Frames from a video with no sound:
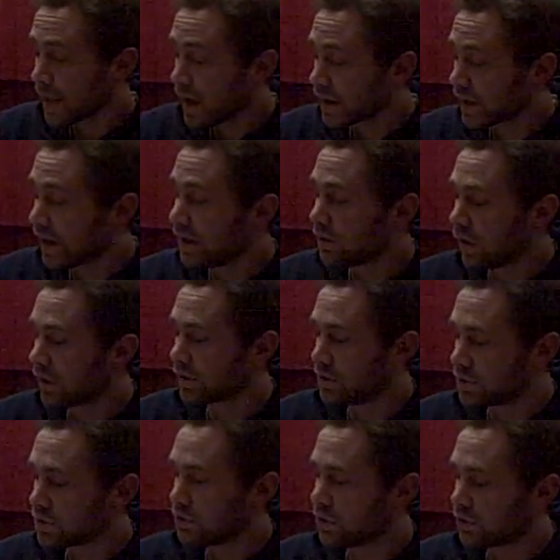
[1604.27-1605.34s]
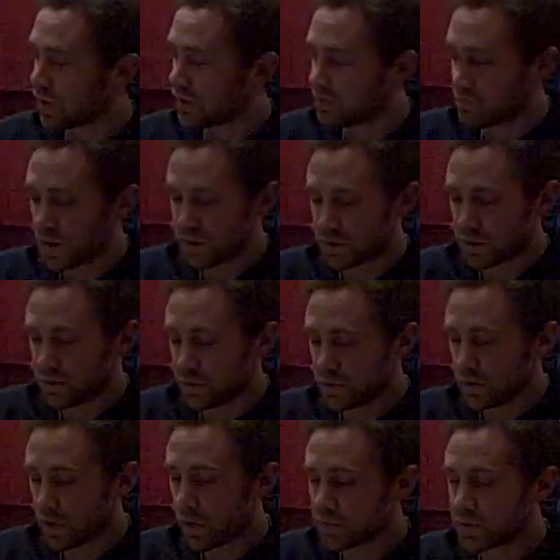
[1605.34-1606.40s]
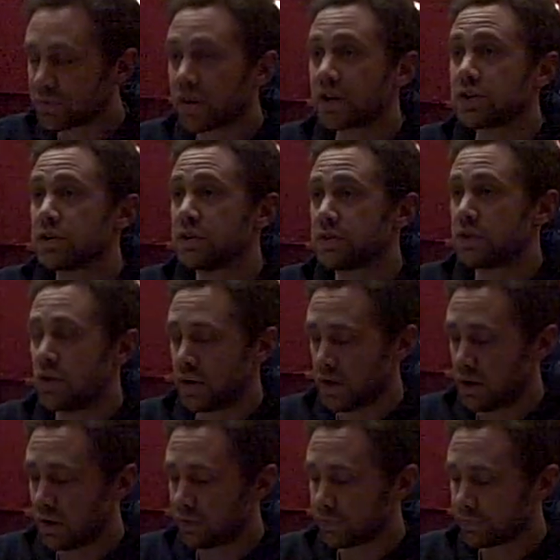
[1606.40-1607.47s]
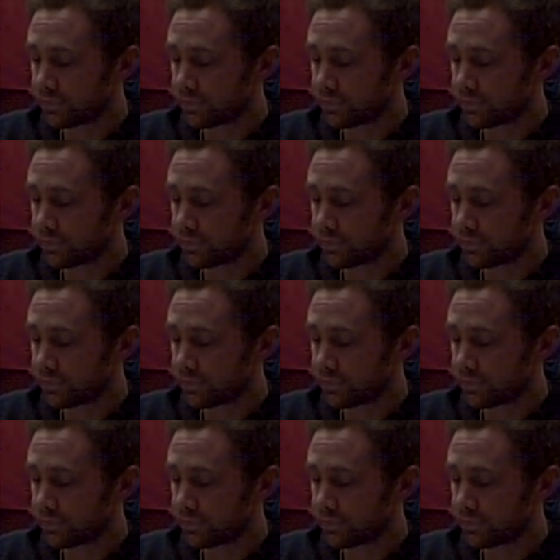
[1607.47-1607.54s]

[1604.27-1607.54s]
Again, like these two greats mentioned, observation is not enough.